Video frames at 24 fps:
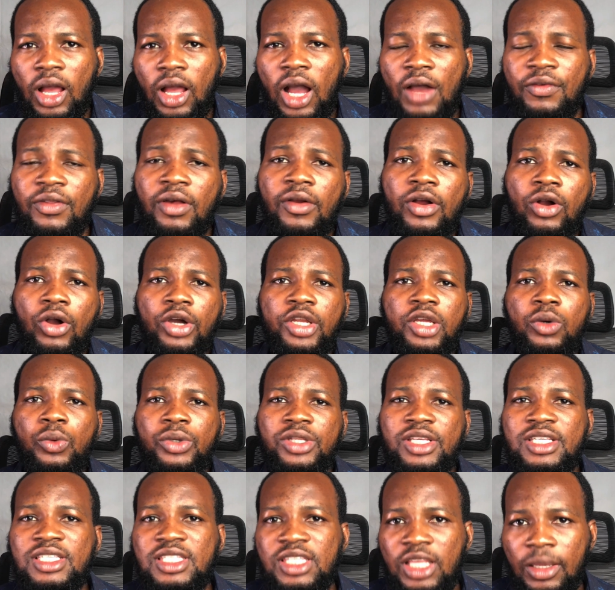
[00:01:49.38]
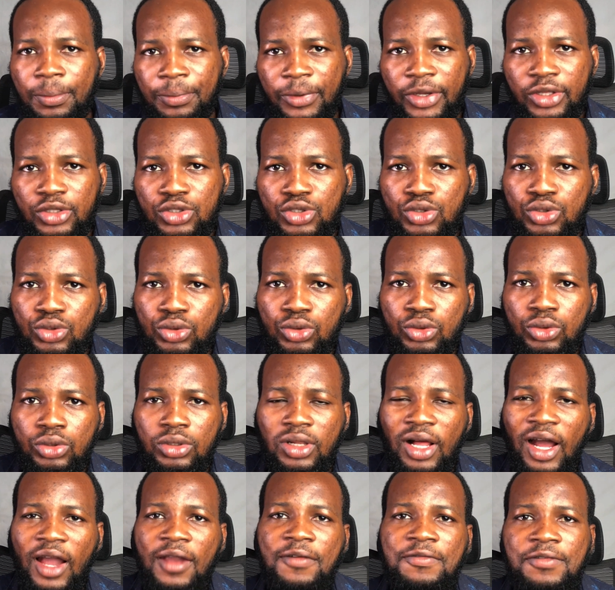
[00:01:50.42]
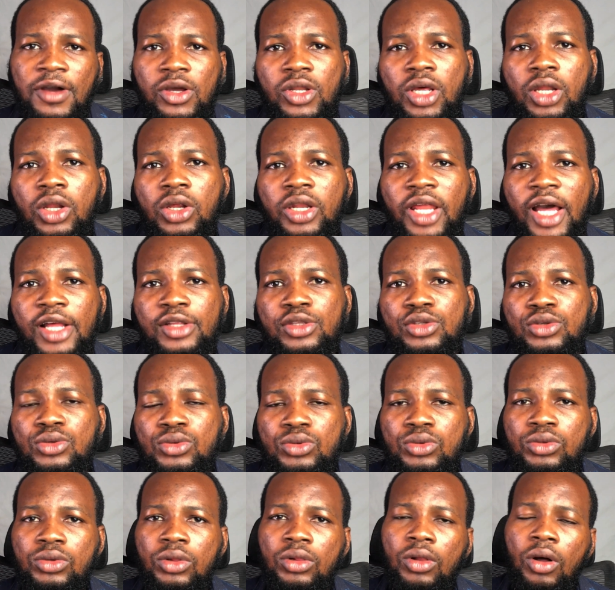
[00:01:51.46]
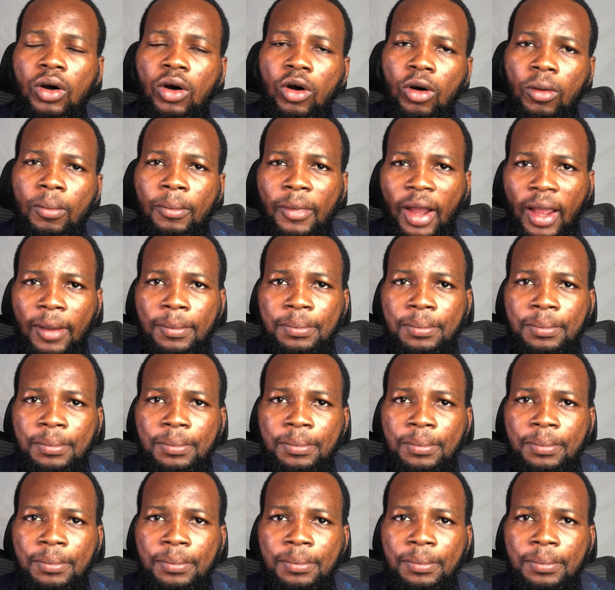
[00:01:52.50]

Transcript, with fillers: After recording with the snipping tool, I found another tool on my